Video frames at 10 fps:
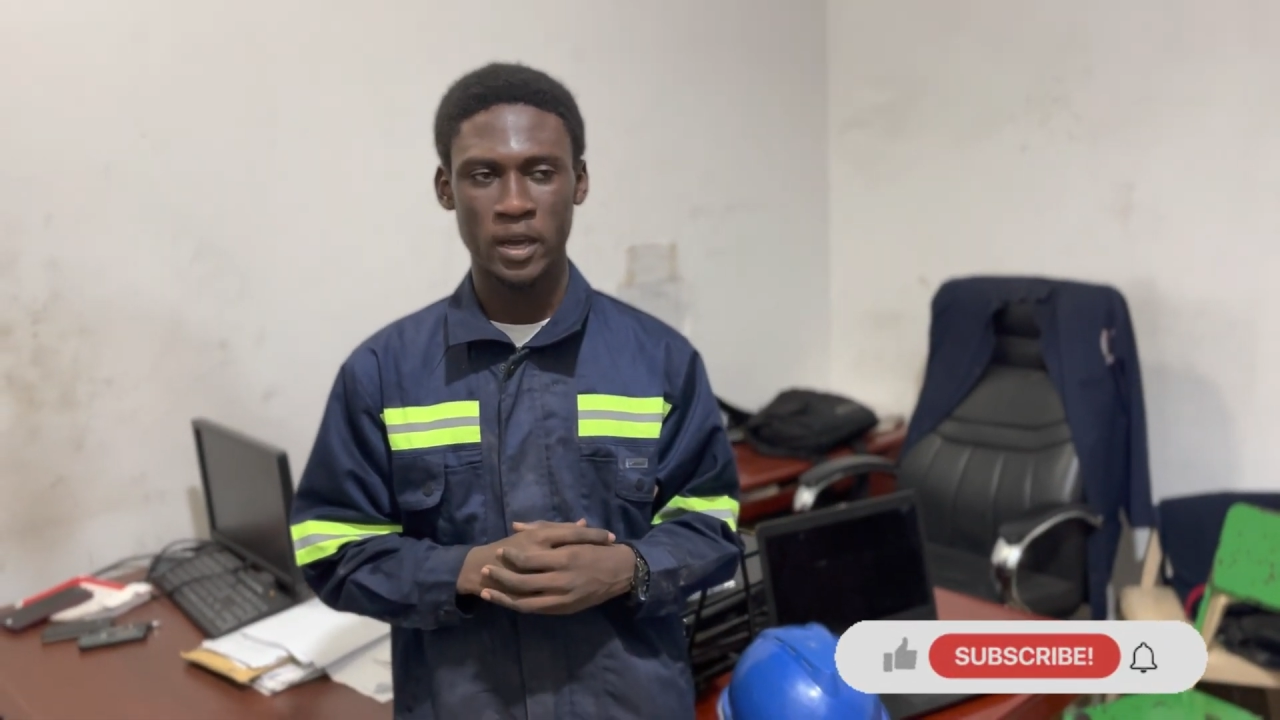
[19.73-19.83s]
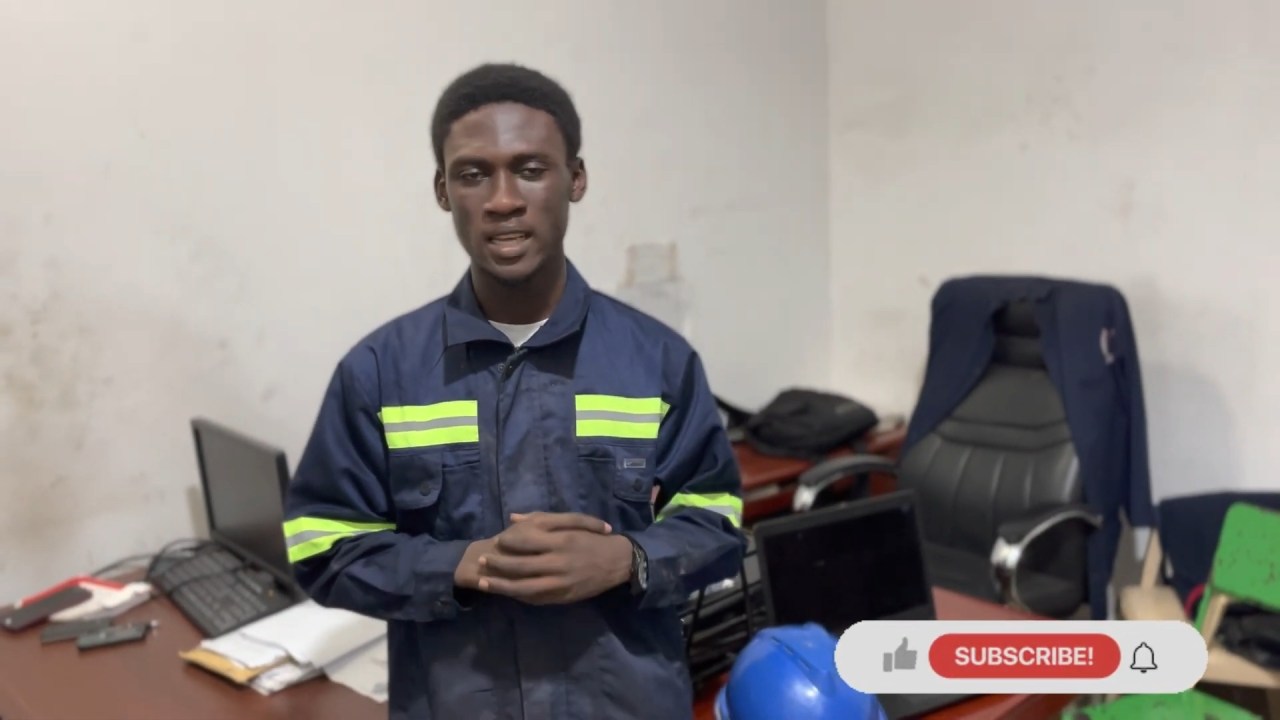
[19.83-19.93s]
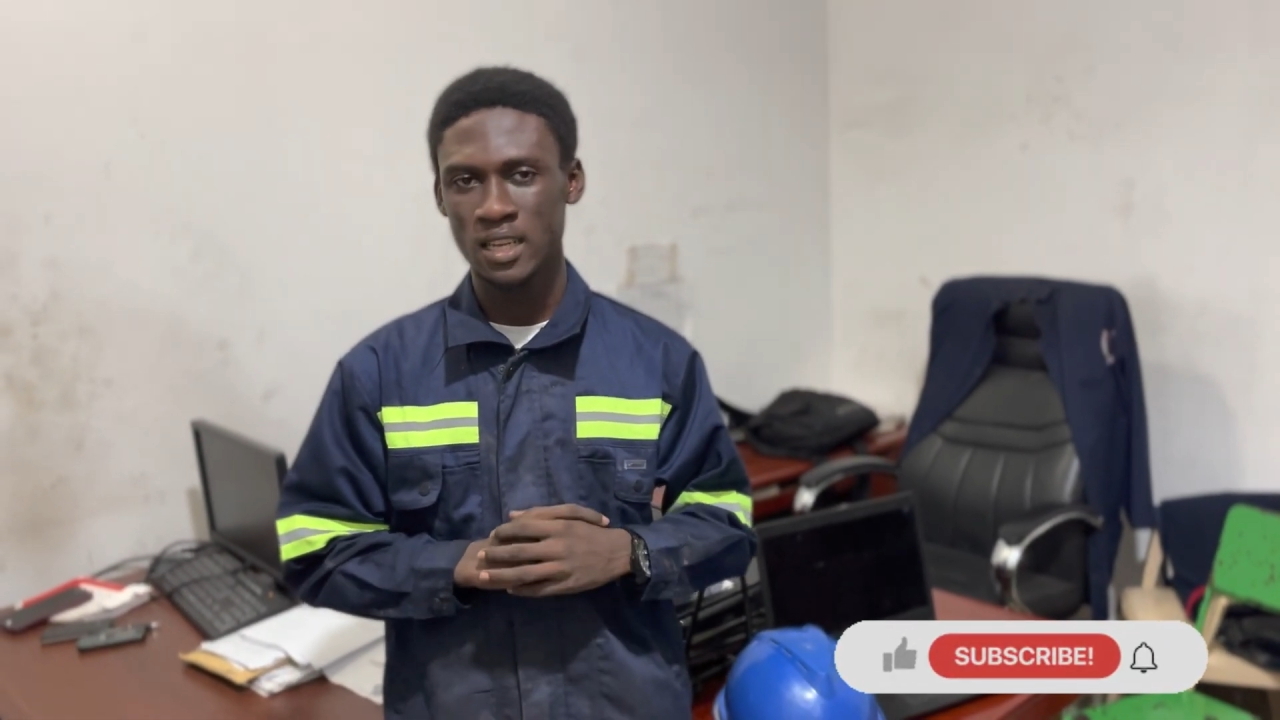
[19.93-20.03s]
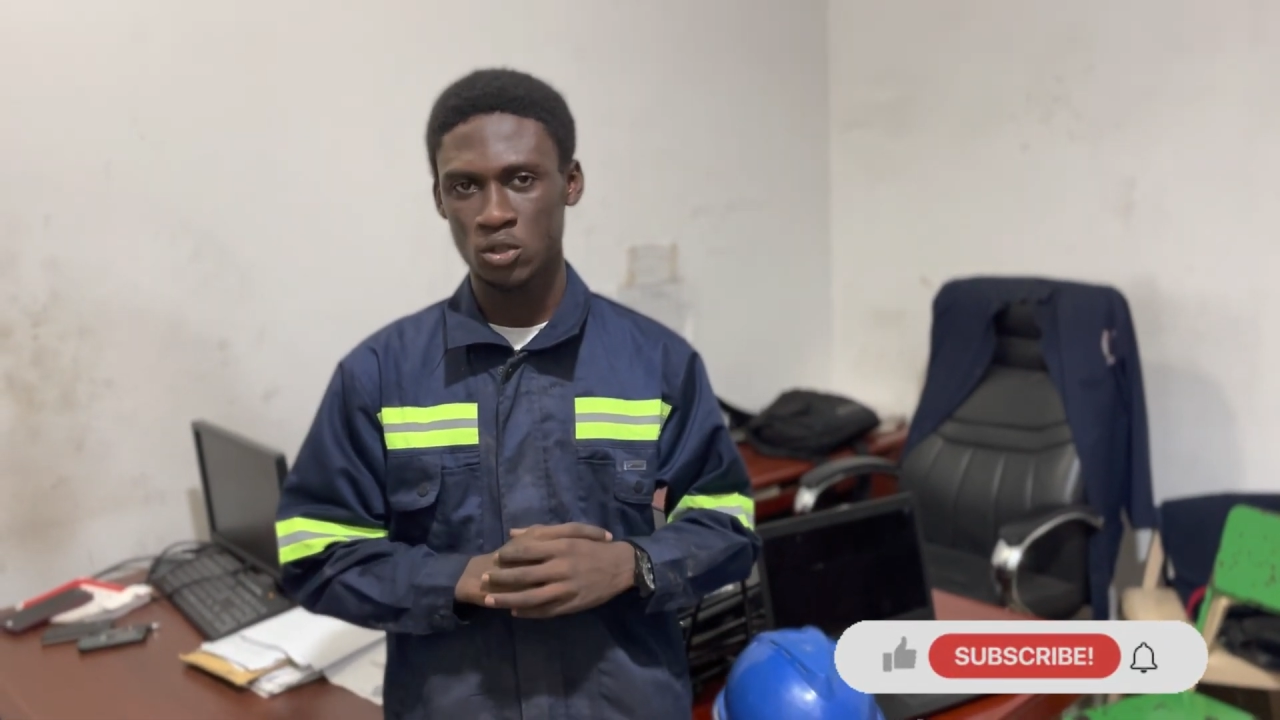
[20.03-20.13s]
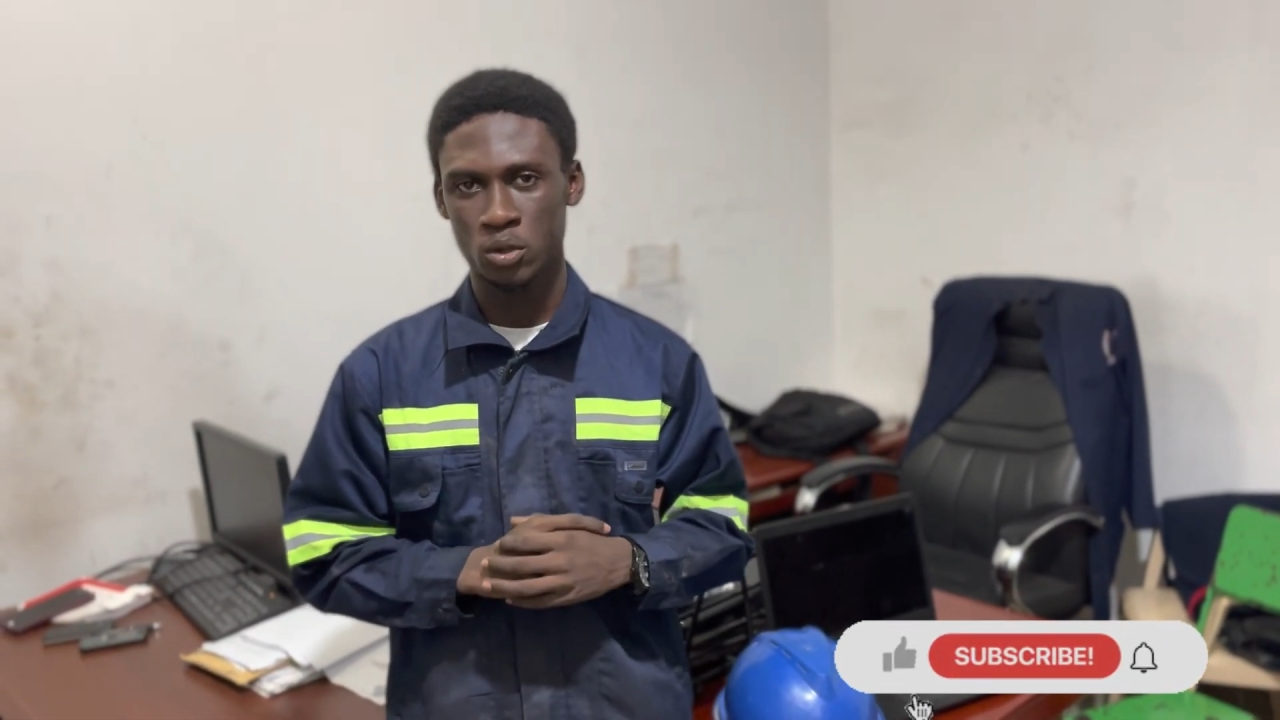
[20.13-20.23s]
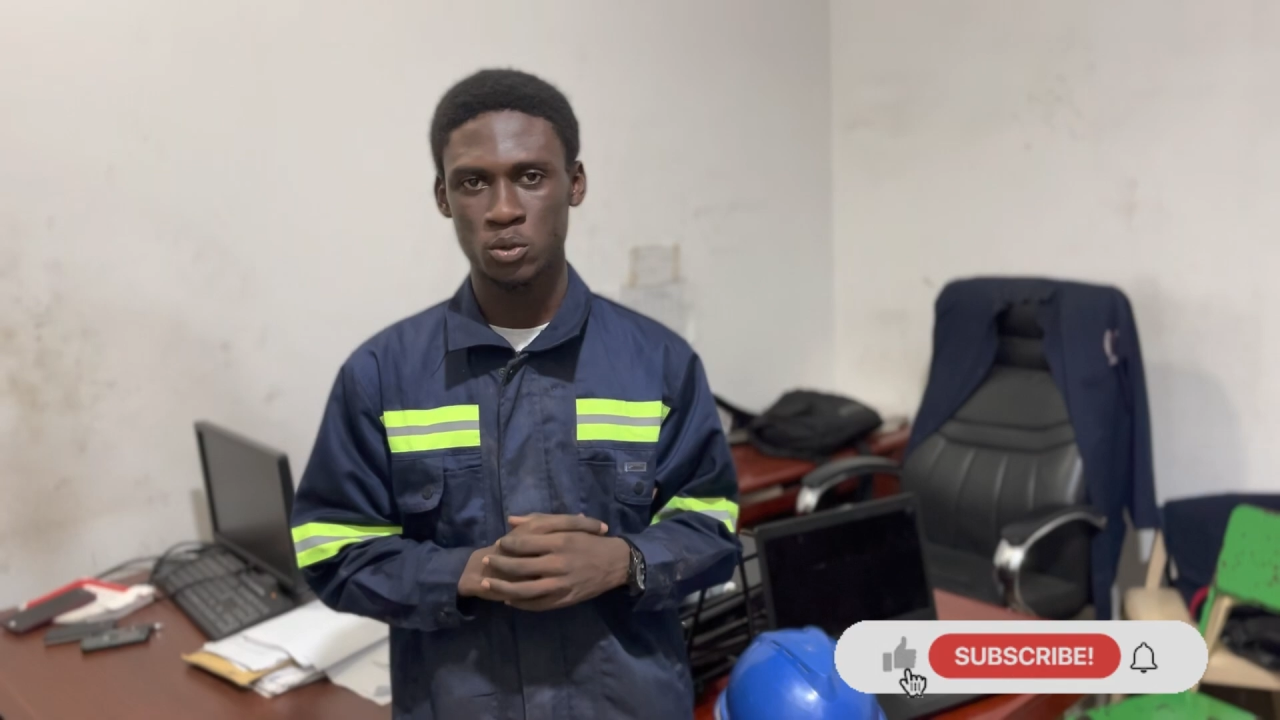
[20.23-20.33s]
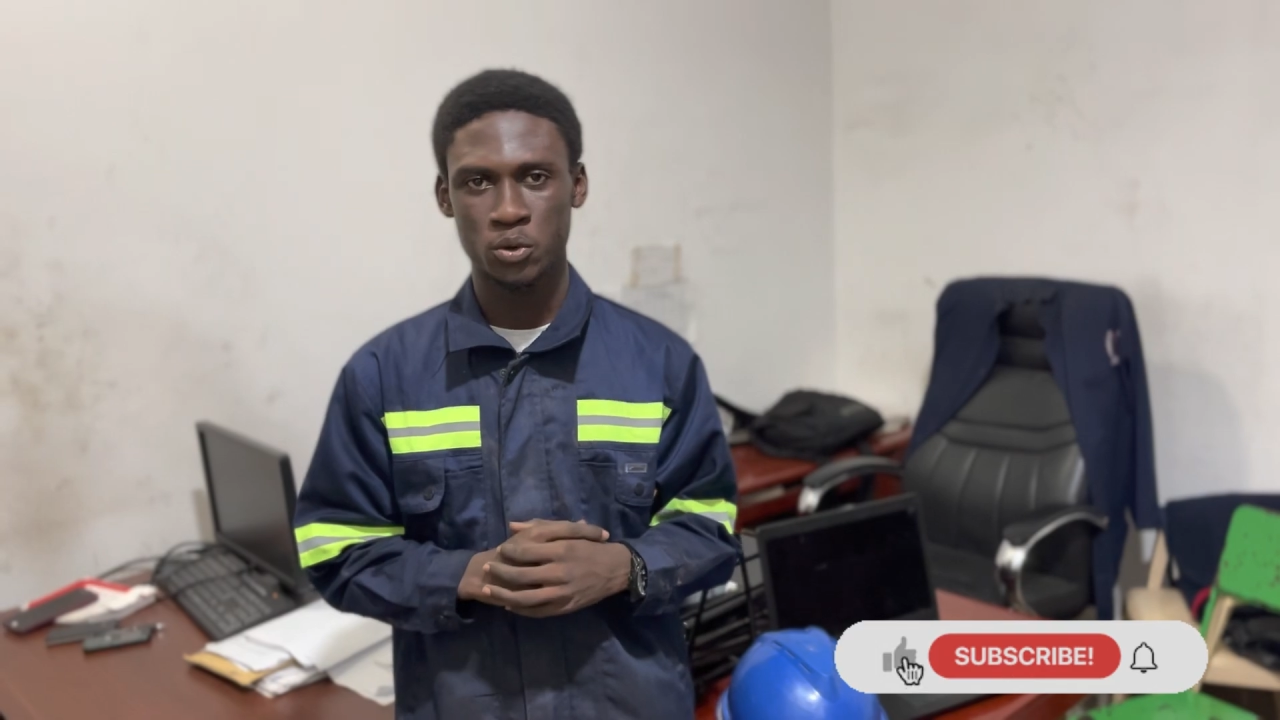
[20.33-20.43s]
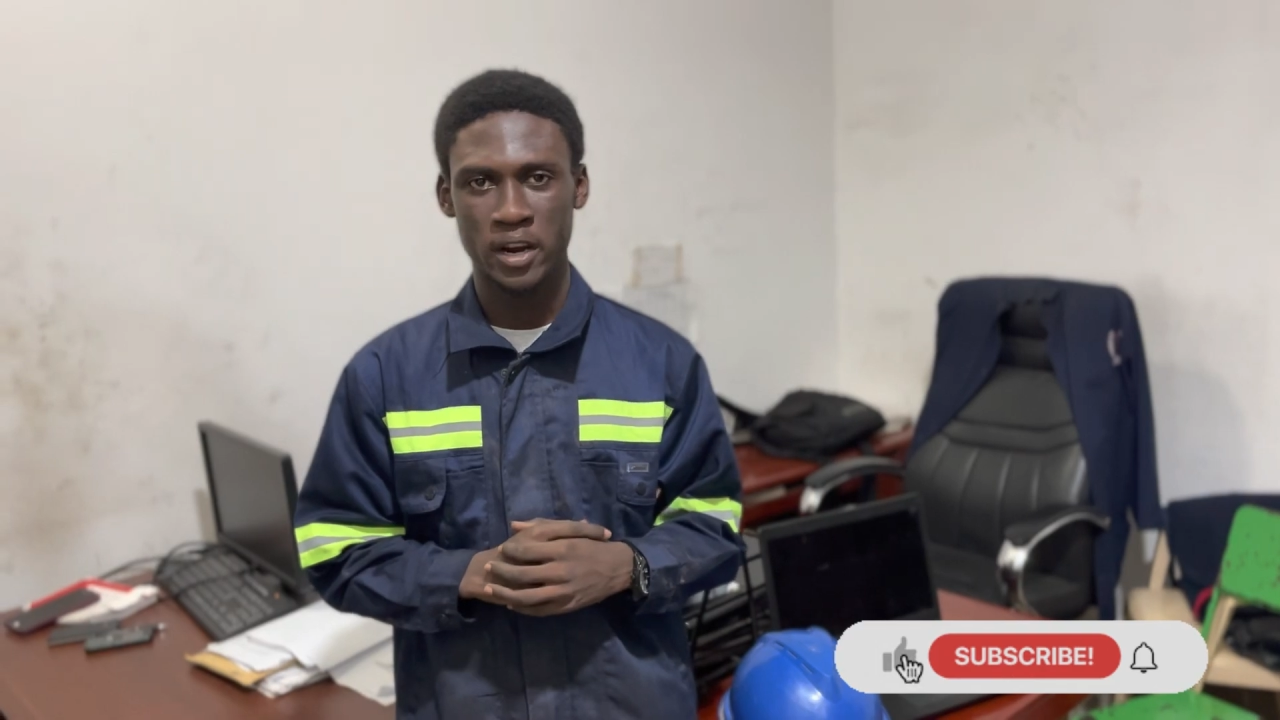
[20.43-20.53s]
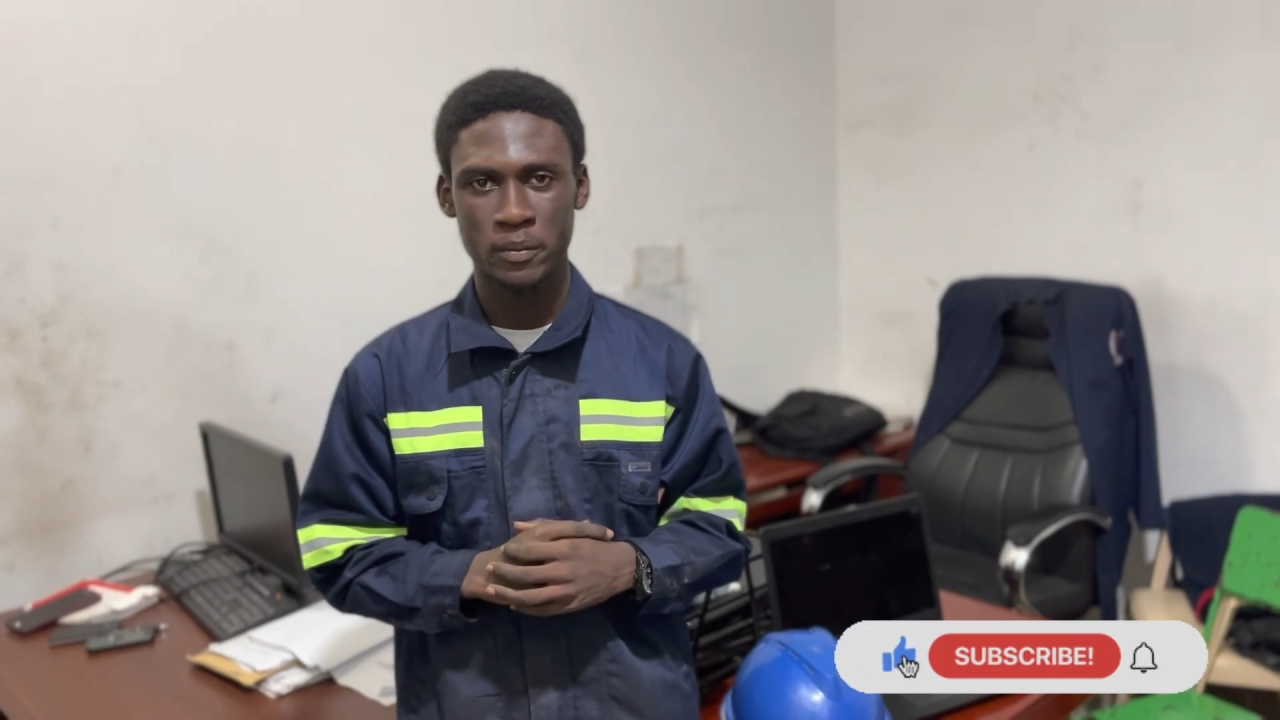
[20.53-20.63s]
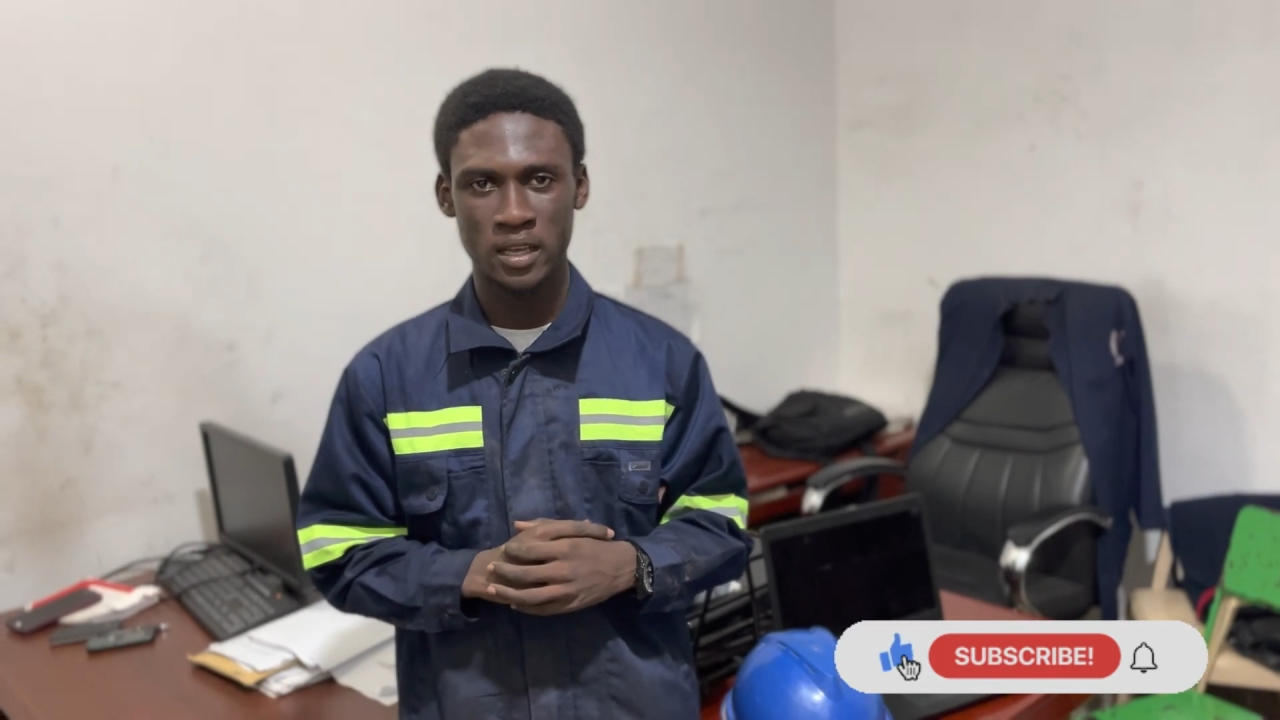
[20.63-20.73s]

hit the subscribe